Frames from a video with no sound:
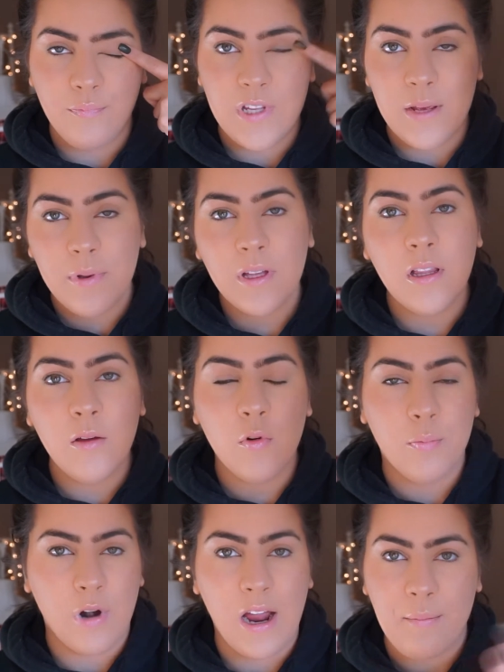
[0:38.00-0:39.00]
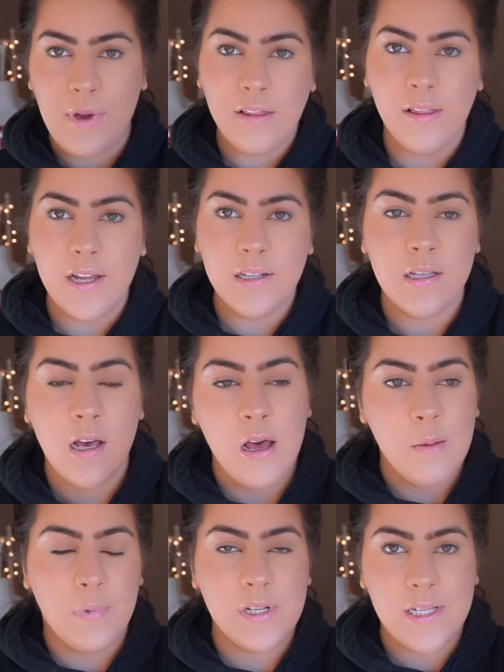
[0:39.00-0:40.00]
typically will prime my lids,
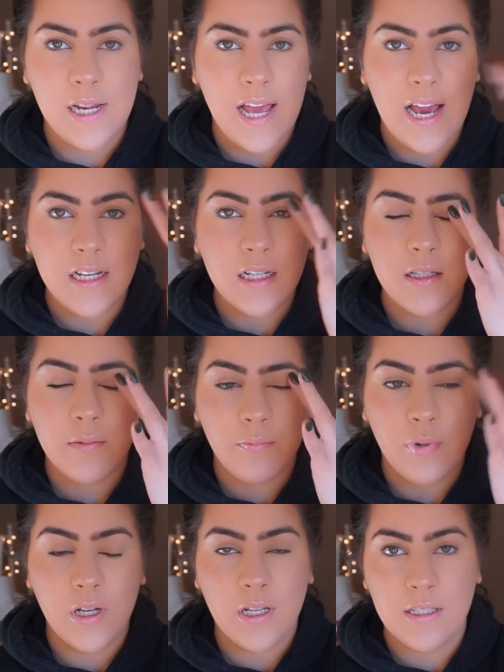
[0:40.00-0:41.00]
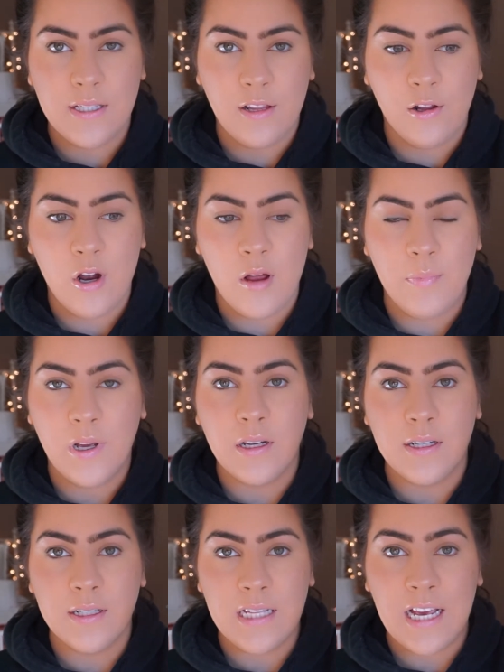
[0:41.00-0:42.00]
but today I just put concealer on
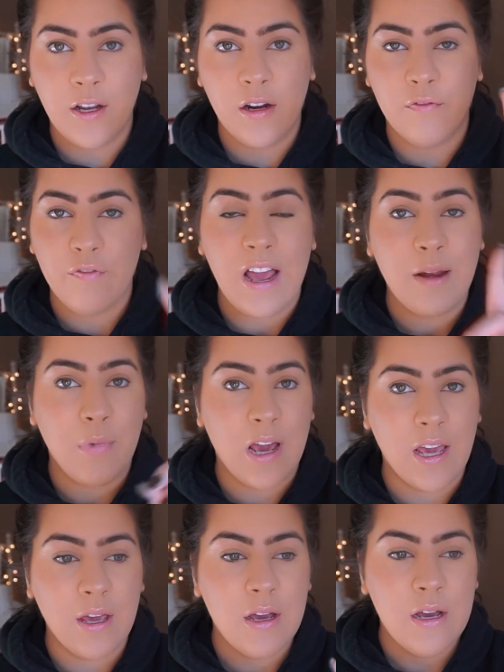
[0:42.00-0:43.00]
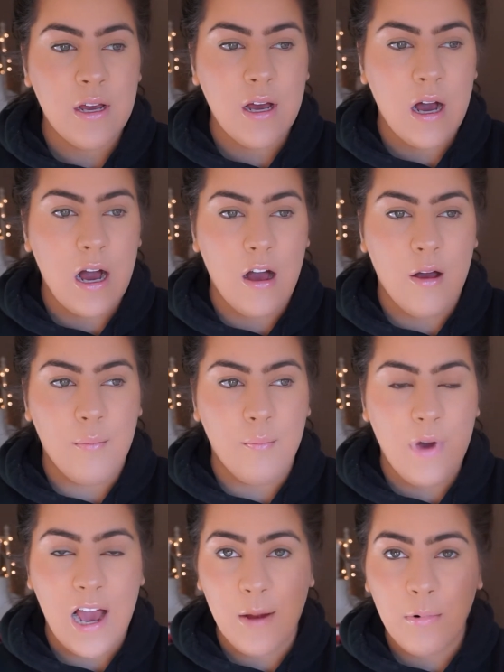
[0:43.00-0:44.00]
because I couldn't find my
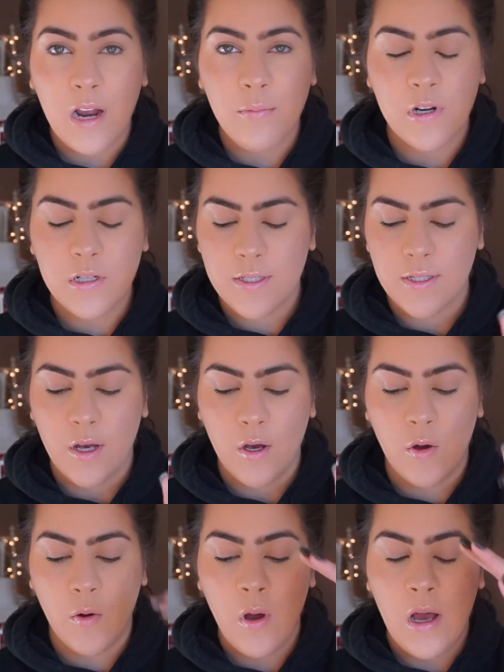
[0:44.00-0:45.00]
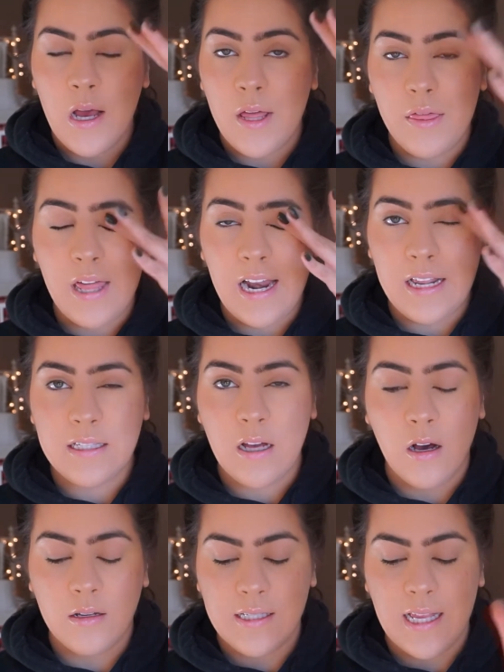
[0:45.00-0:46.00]
eye primer. So that is
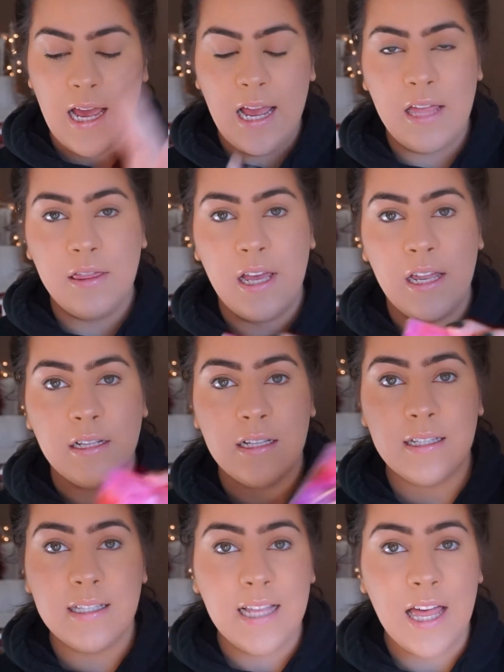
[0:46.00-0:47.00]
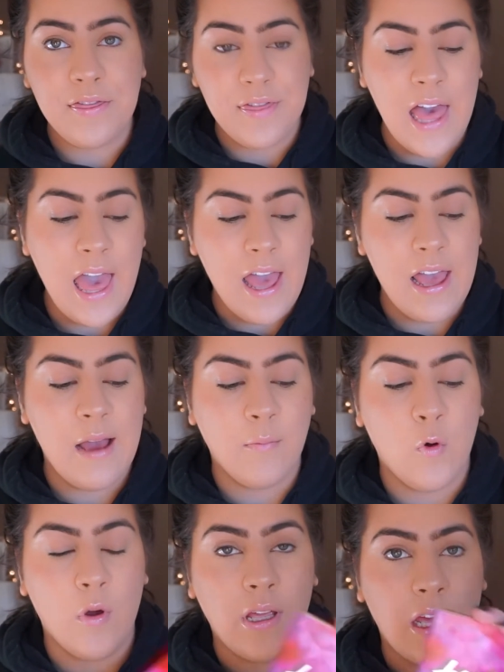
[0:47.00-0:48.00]
all set, and then to set that, I'm
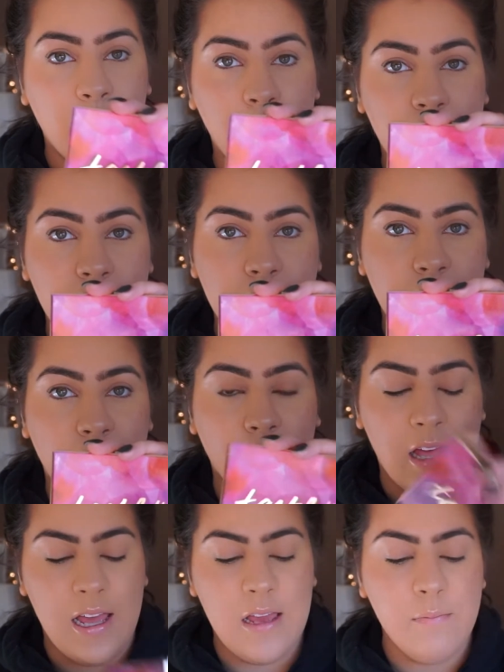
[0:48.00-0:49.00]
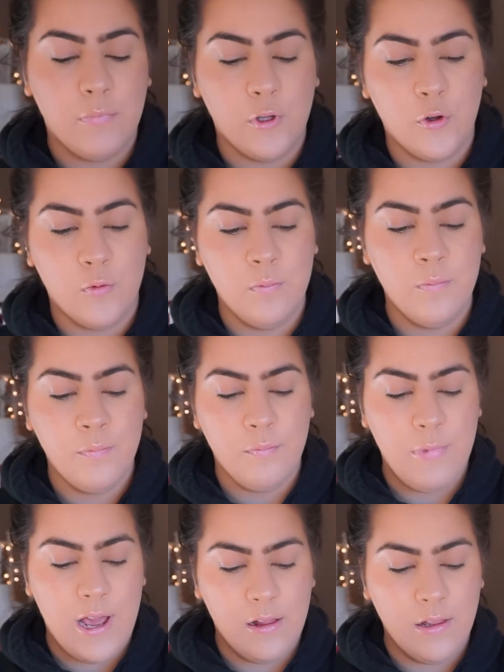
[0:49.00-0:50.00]
going in with this Tartelette in Bloom
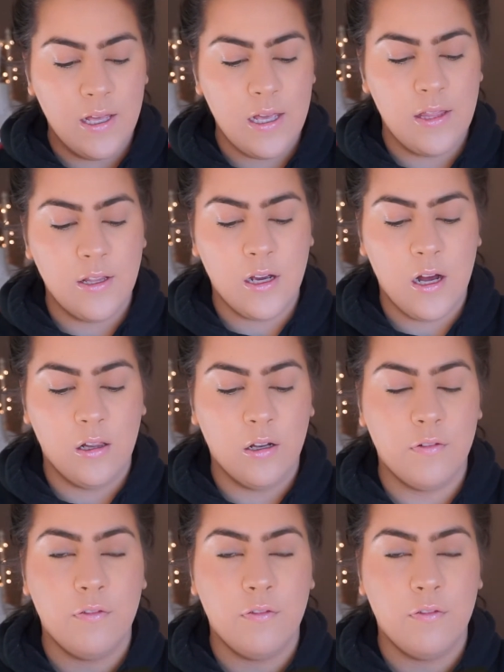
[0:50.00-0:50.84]
palette in the color